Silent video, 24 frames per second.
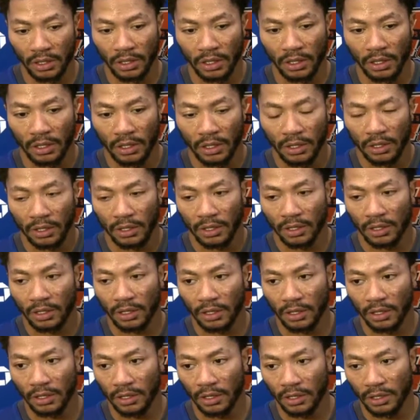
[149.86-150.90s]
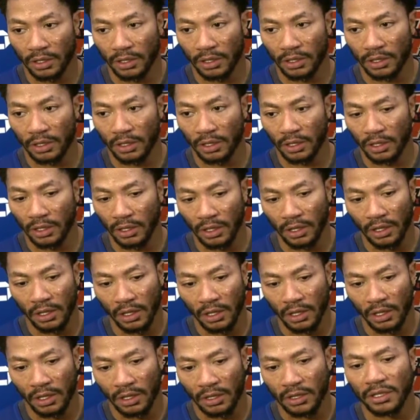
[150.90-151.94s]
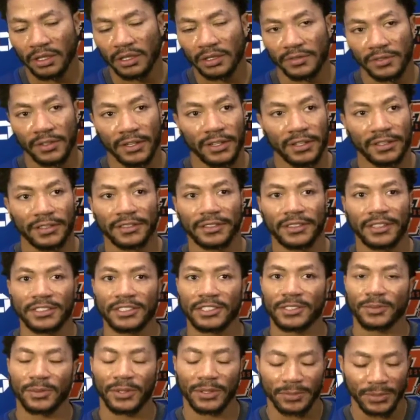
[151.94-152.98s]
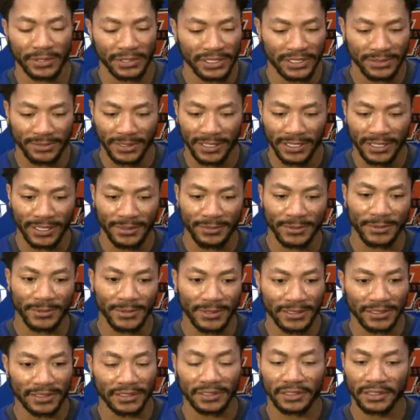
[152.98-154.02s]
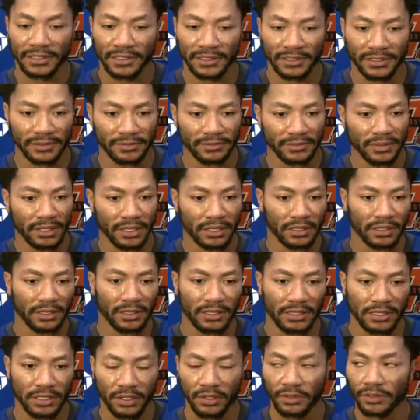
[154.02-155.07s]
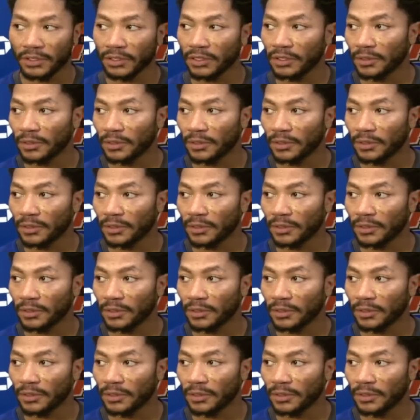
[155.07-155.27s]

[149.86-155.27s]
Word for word: as uh, doing what you want to do? Yeah, it's fine. I just want to put this behind me, man. Um, it's over